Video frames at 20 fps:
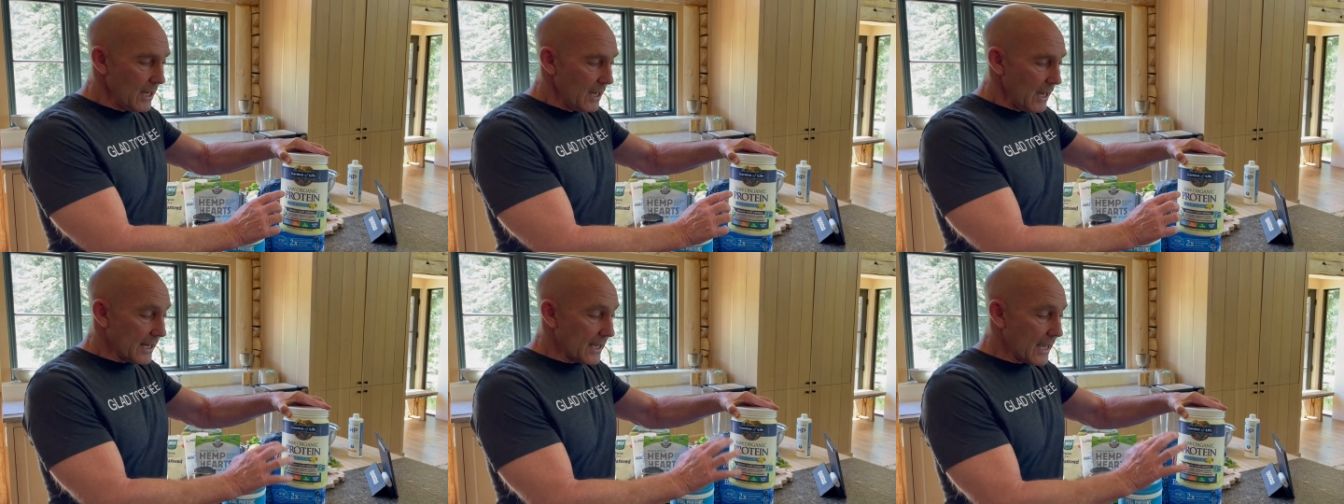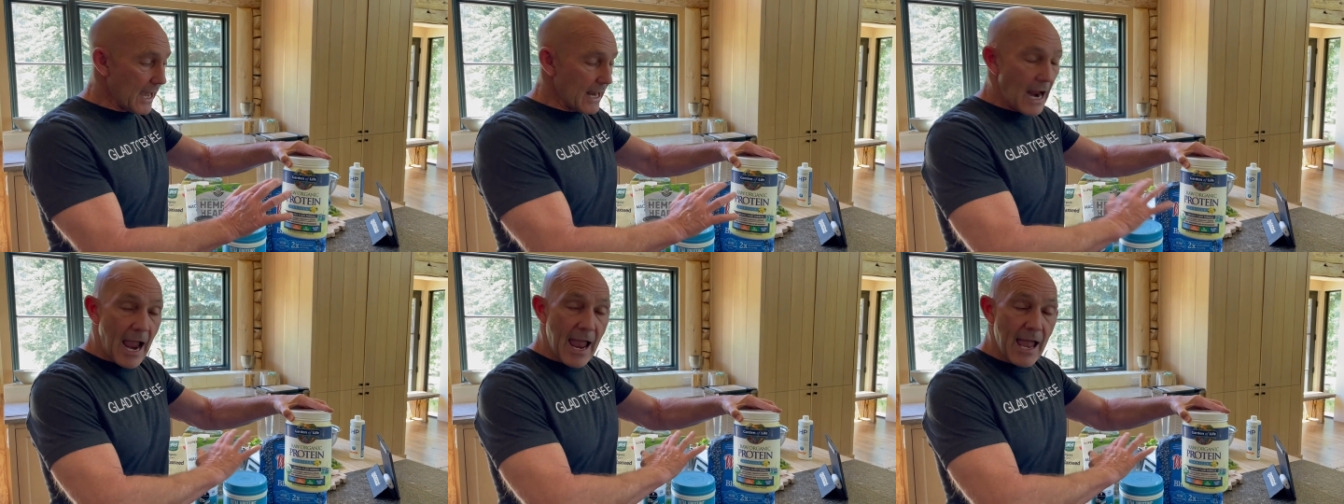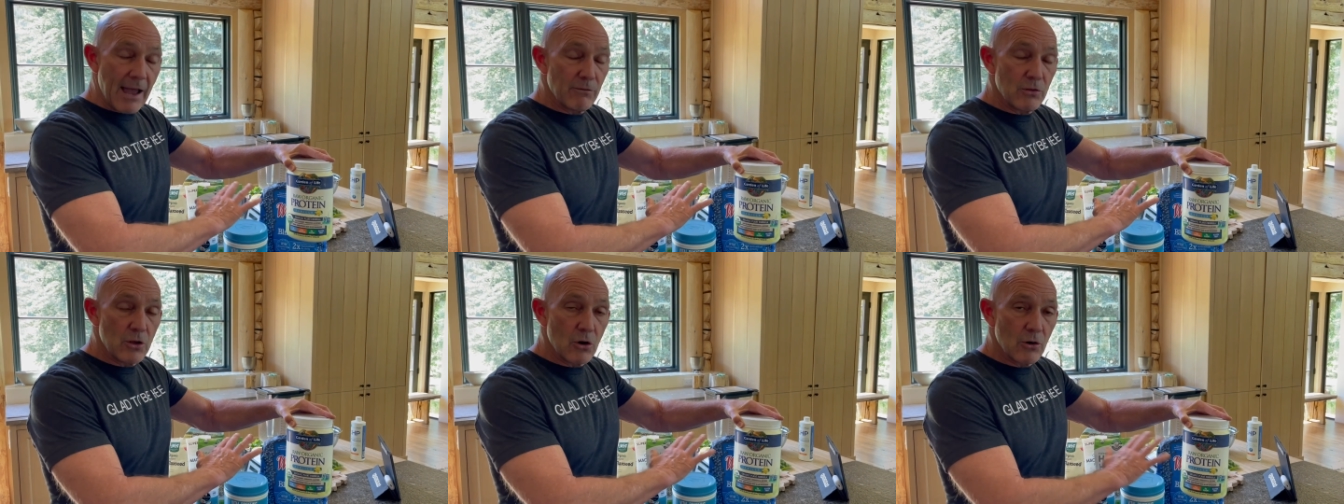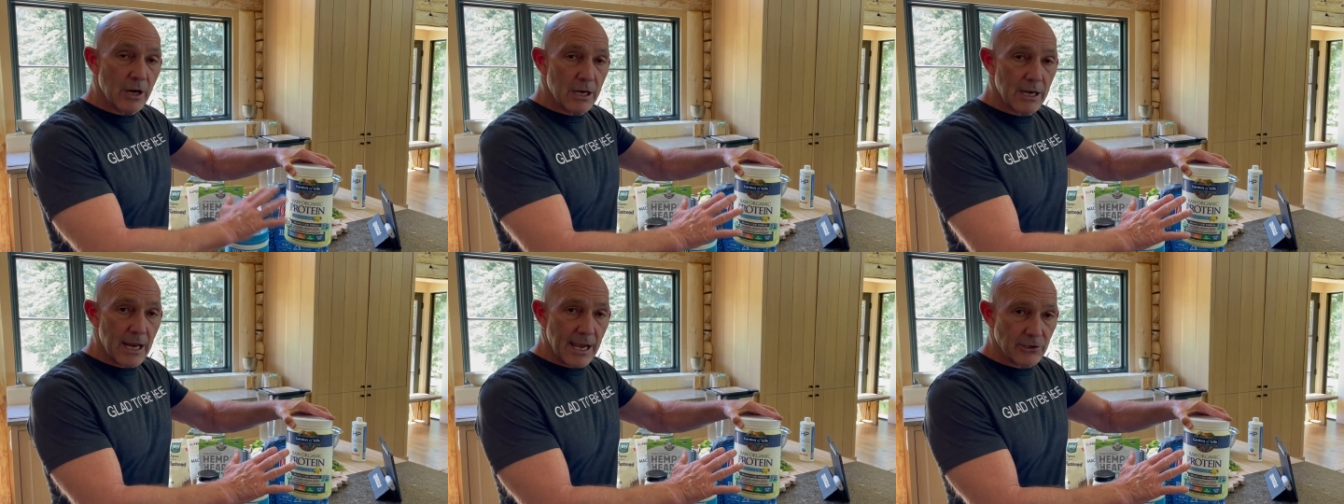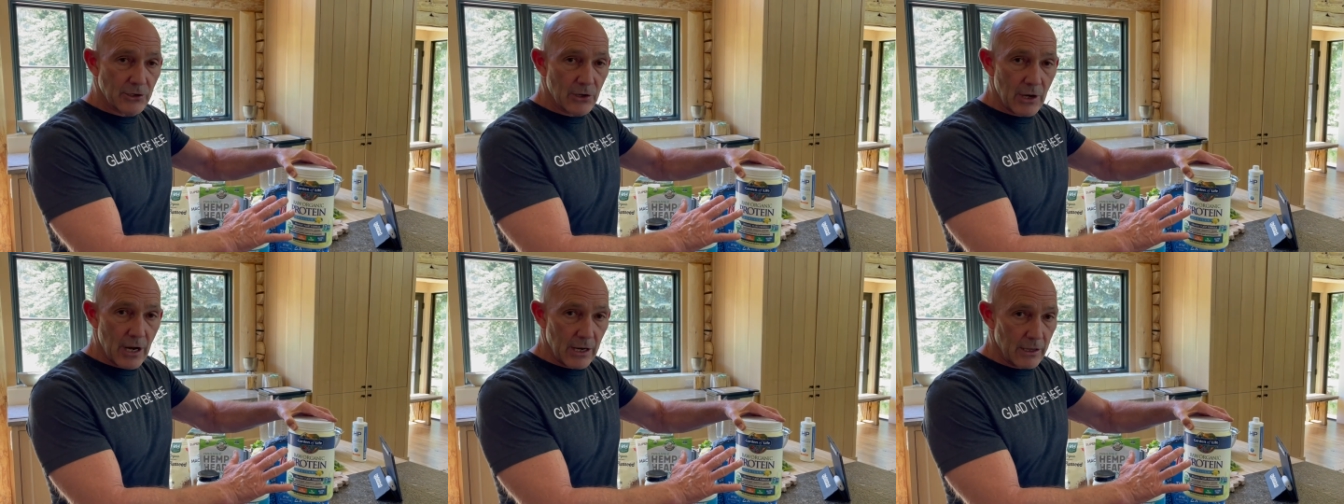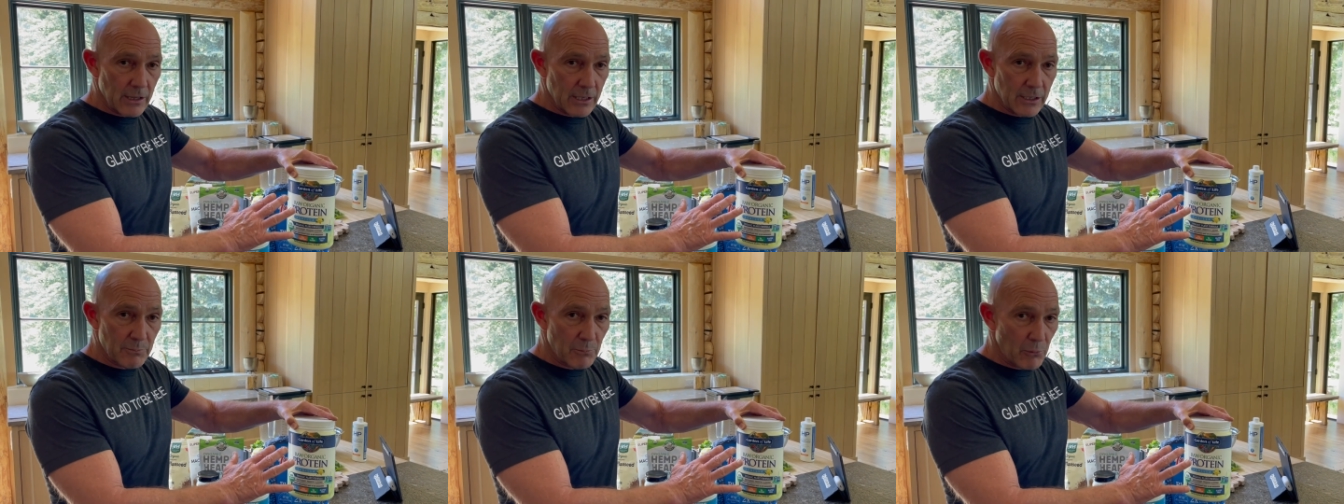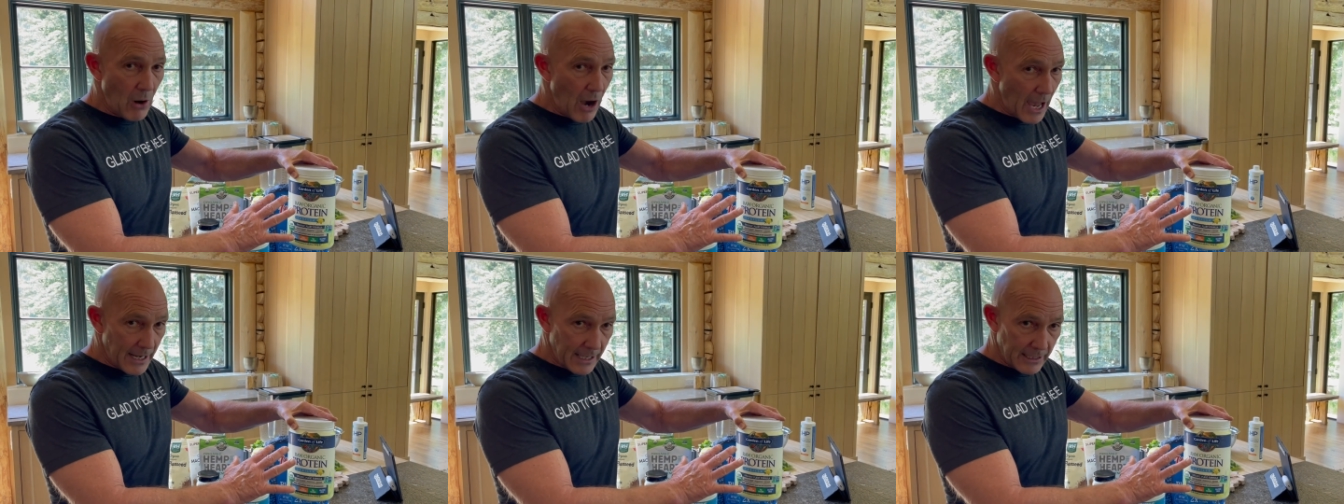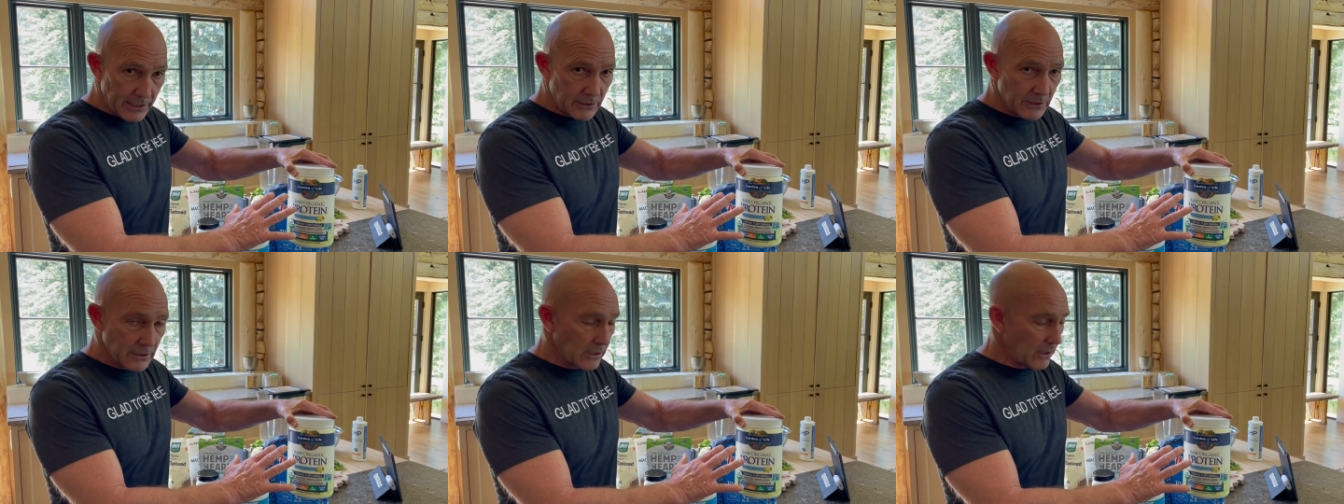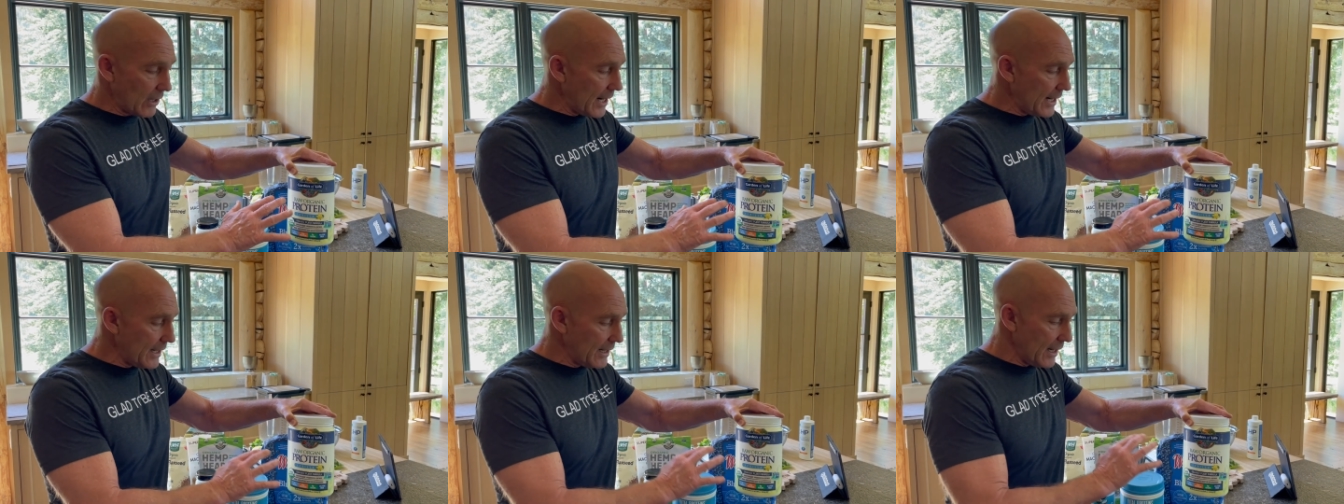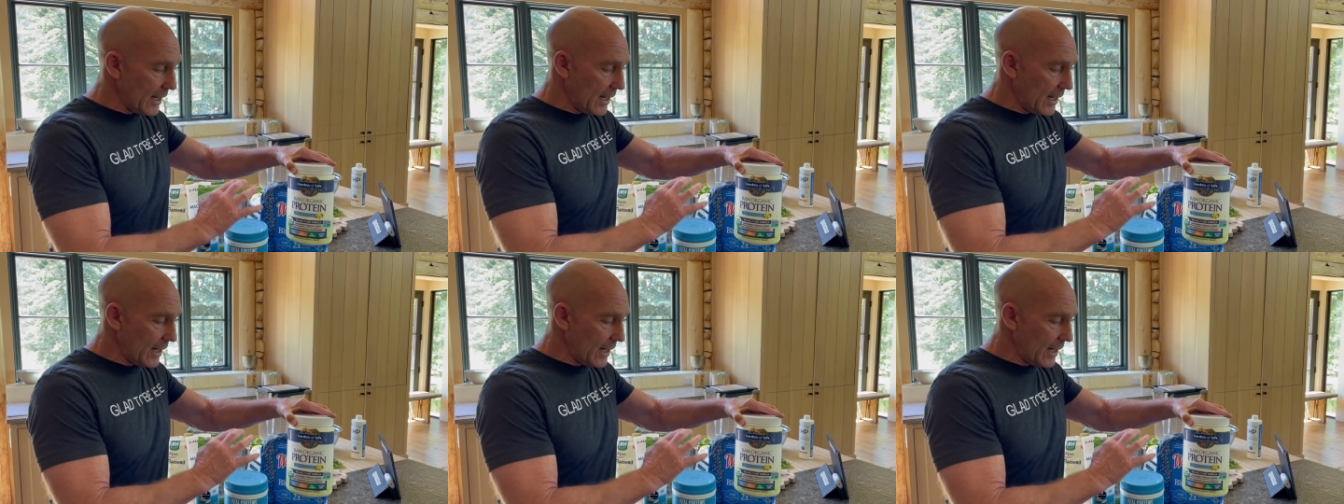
Again, I have no connection to any of these products, all right?